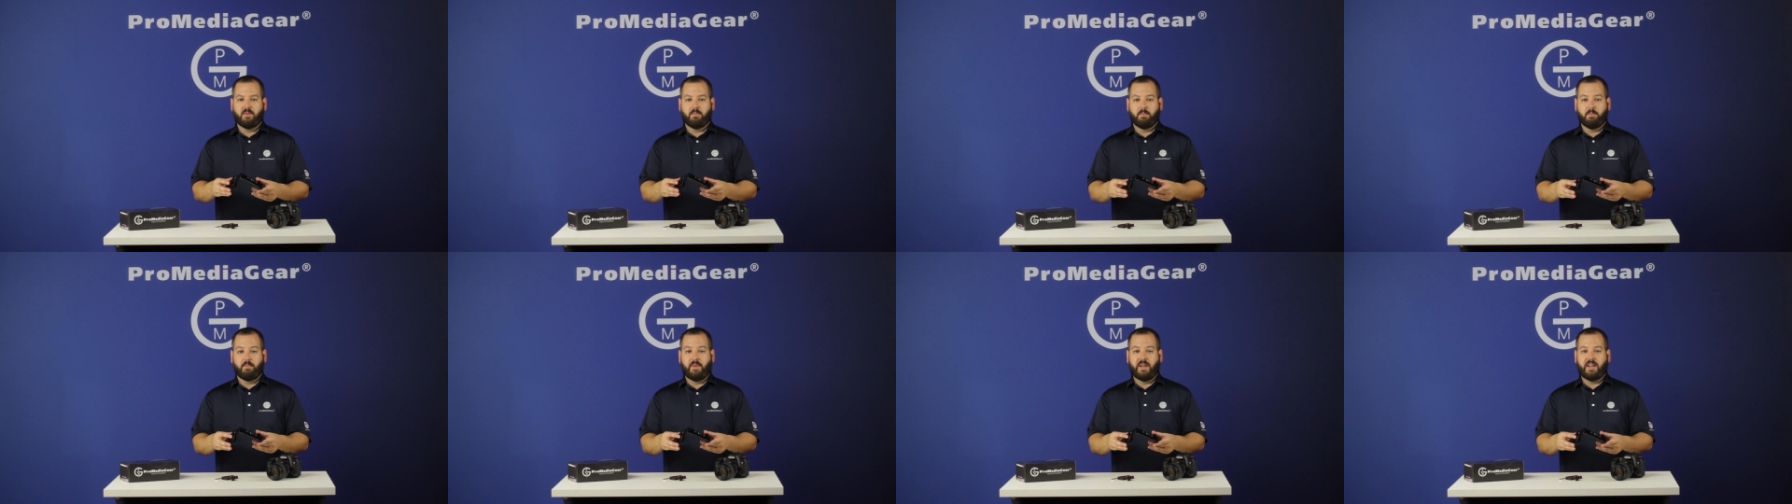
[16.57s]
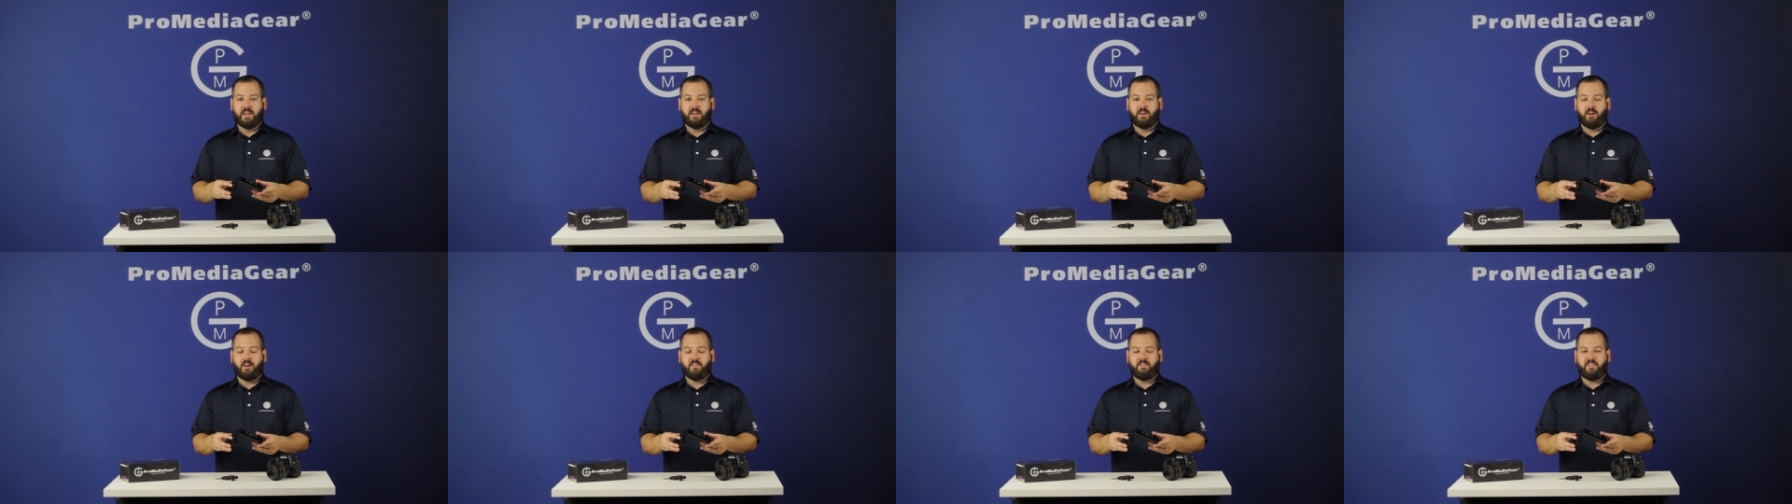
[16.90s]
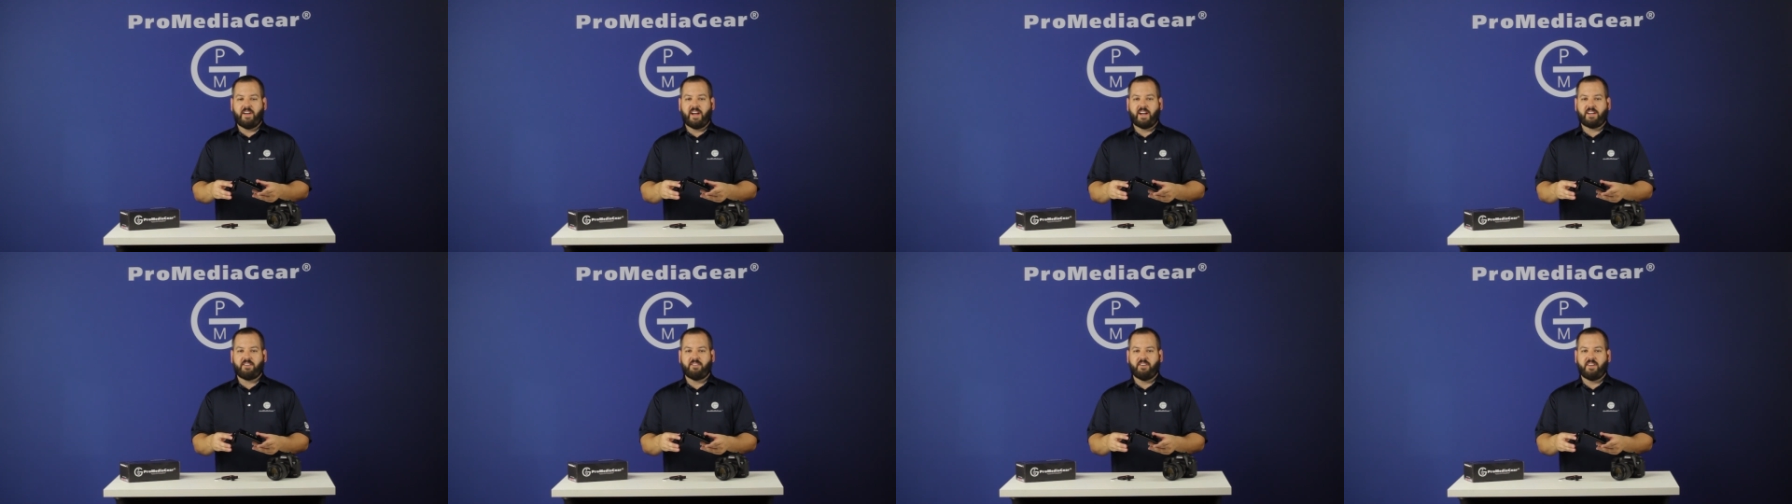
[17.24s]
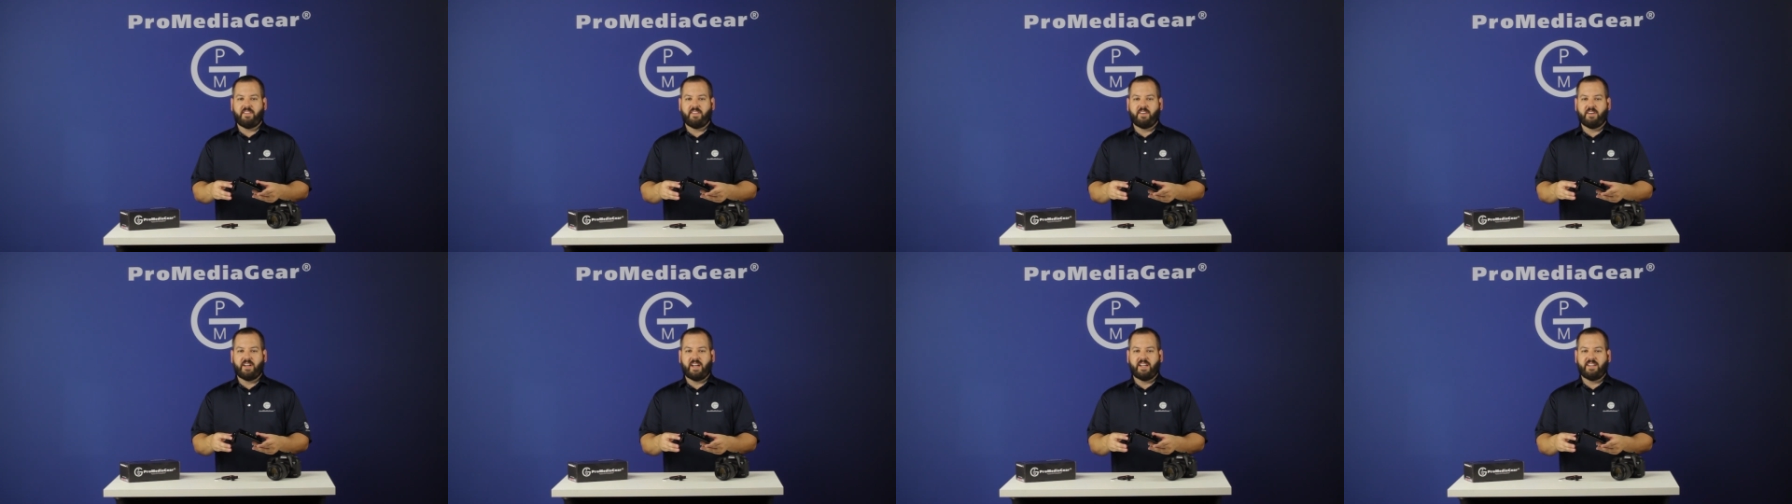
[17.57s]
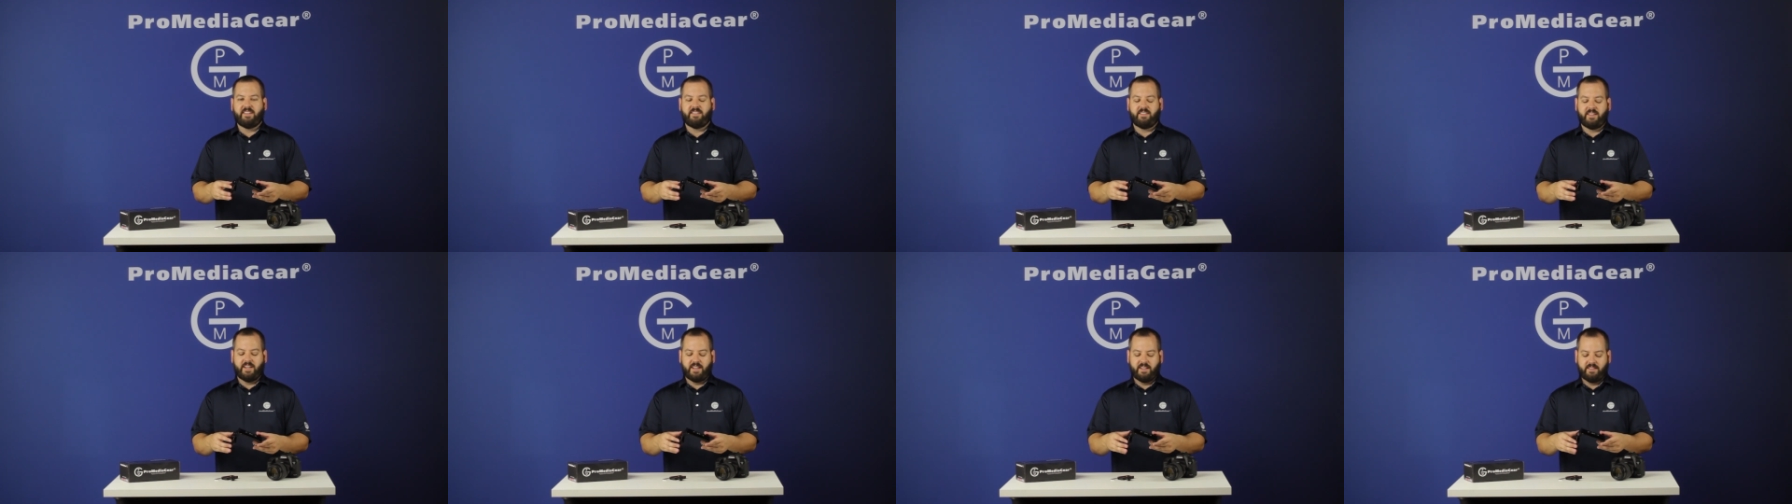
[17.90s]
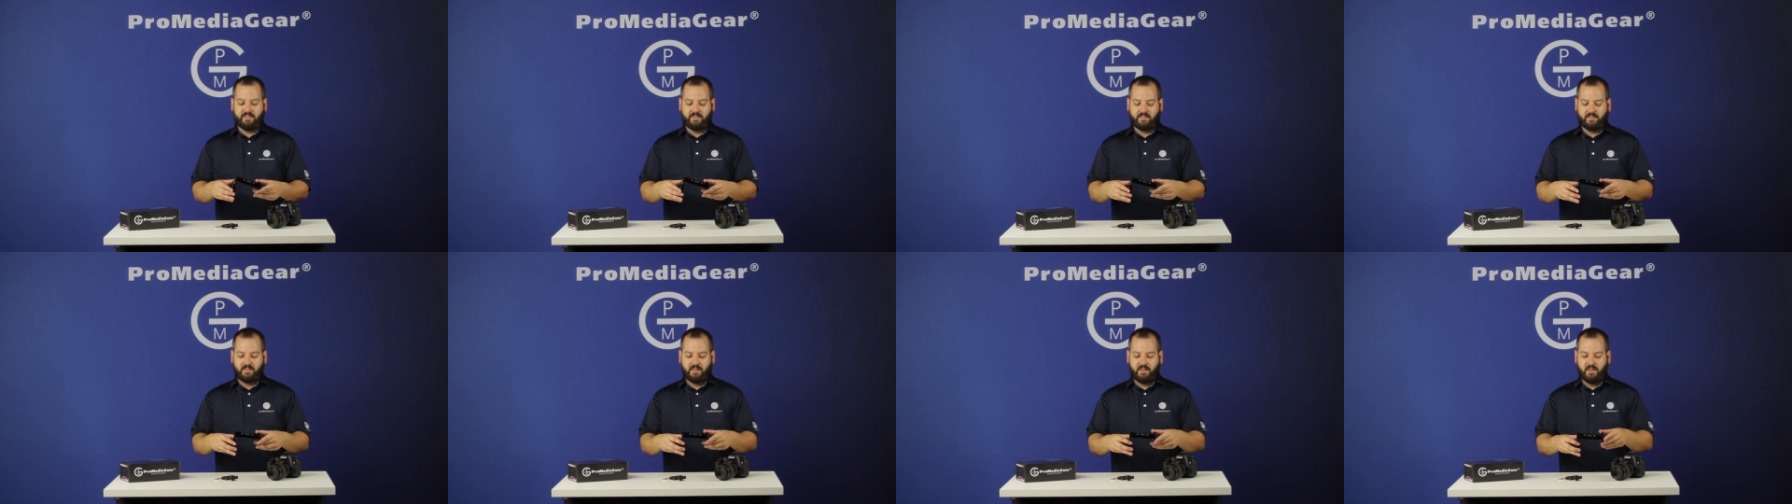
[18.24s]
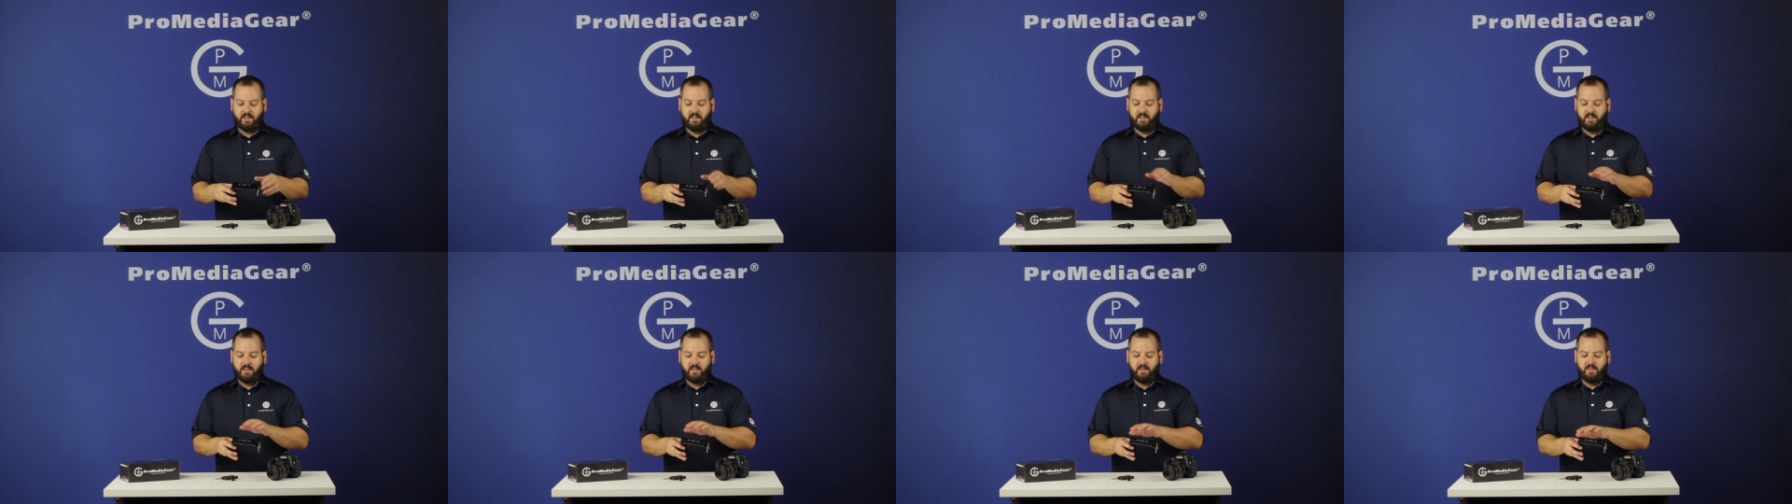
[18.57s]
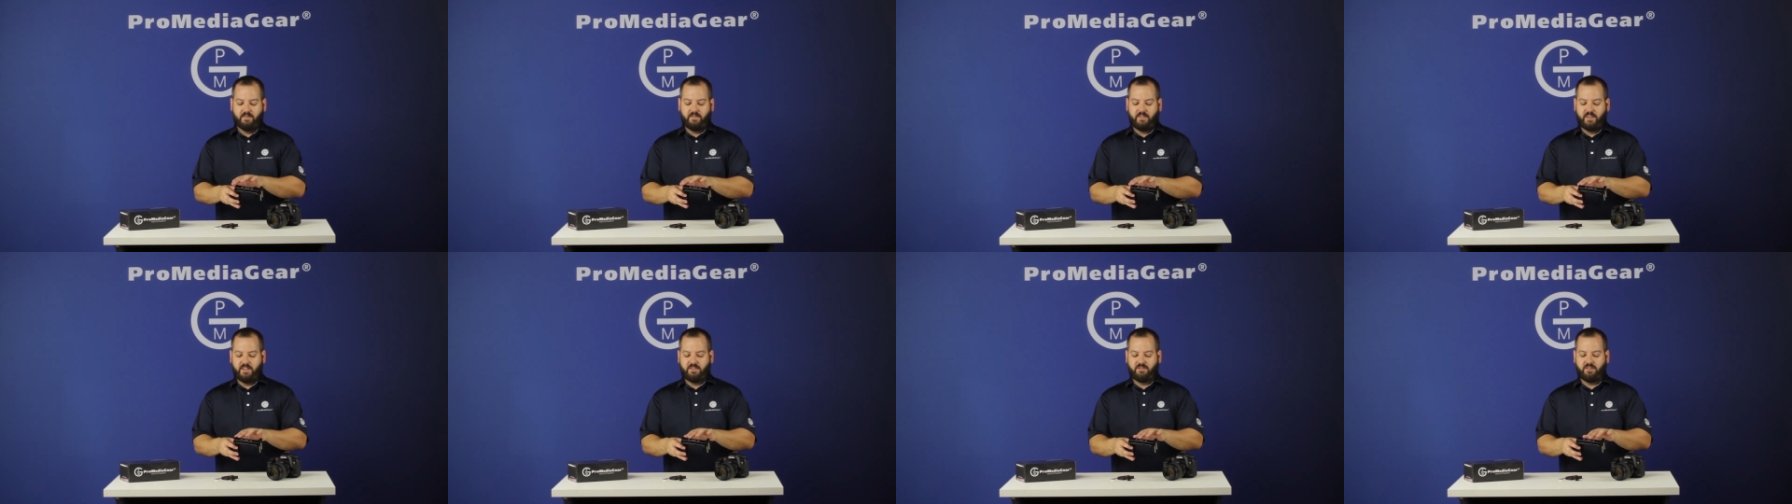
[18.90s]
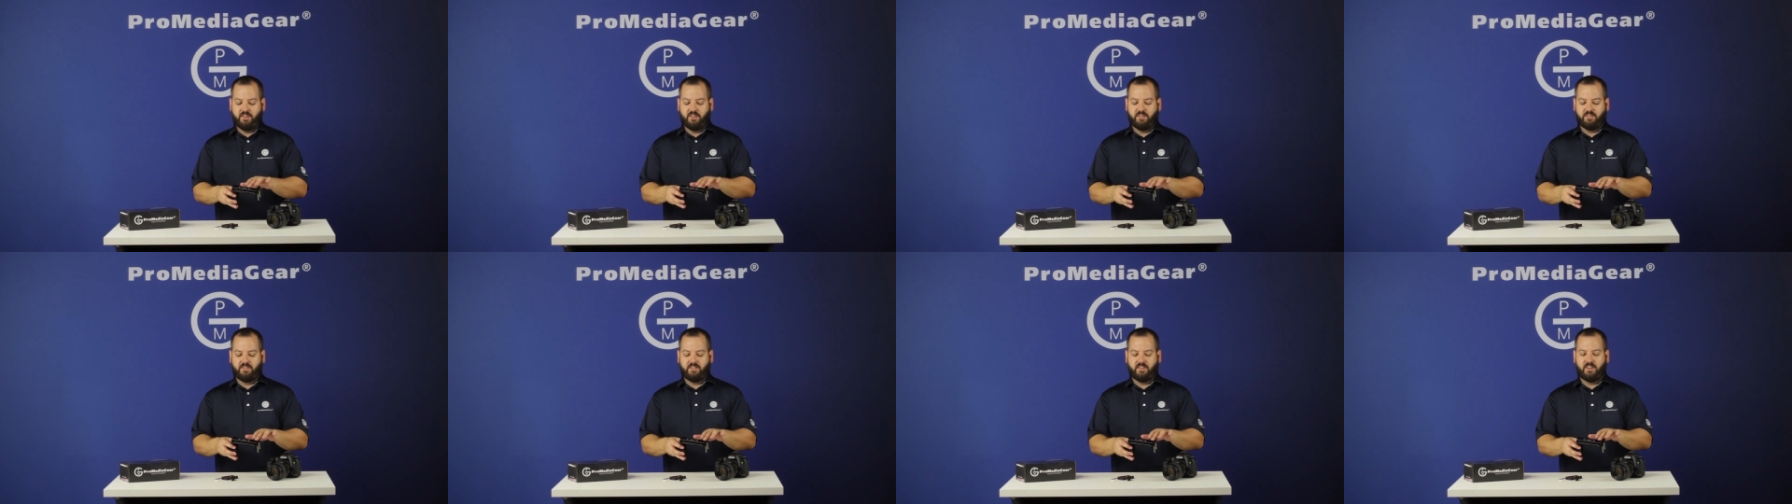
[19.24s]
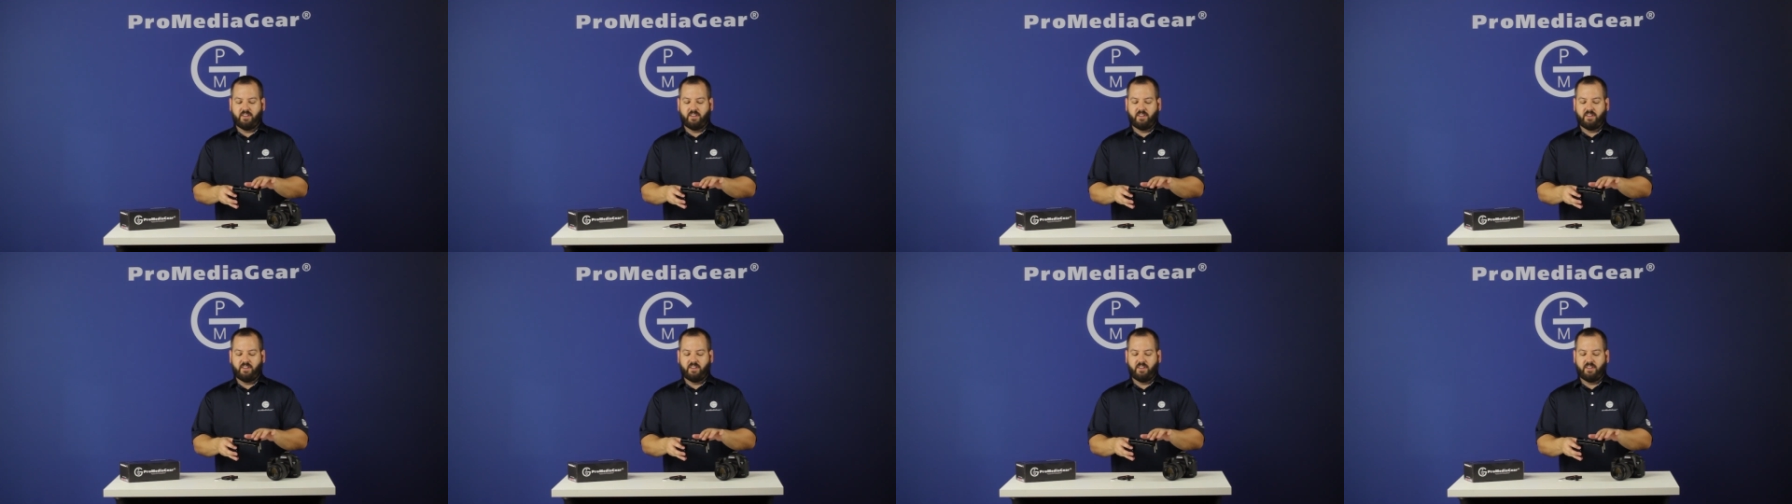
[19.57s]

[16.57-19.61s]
made at our factory in the United States, features